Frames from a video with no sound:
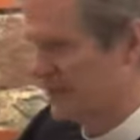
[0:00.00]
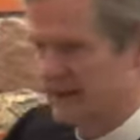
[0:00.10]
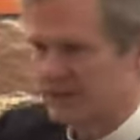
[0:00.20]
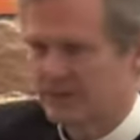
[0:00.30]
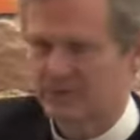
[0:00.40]
the
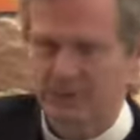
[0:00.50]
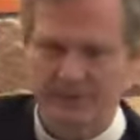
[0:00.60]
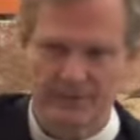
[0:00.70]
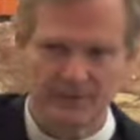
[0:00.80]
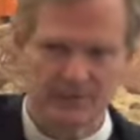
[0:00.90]
fancy,
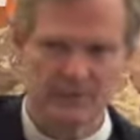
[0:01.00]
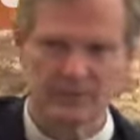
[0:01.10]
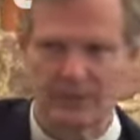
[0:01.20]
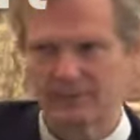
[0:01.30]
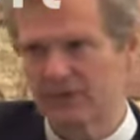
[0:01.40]
F-E,
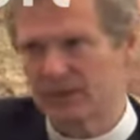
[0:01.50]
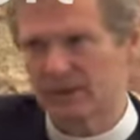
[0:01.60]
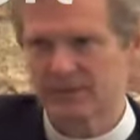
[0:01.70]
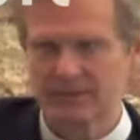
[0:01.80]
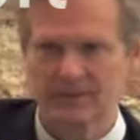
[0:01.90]
like
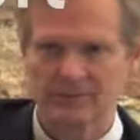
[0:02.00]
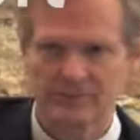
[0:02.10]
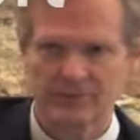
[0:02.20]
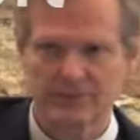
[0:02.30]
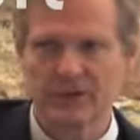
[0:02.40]
Felix,
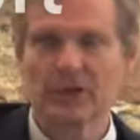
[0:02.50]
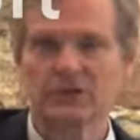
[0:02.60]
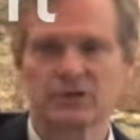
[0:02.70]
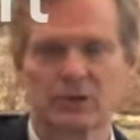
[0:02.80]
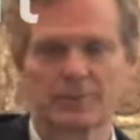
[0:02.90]

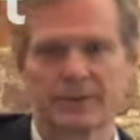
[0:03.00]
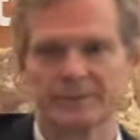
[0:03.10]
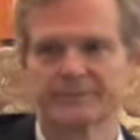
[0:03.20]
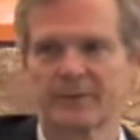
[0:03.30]
Felix culpa.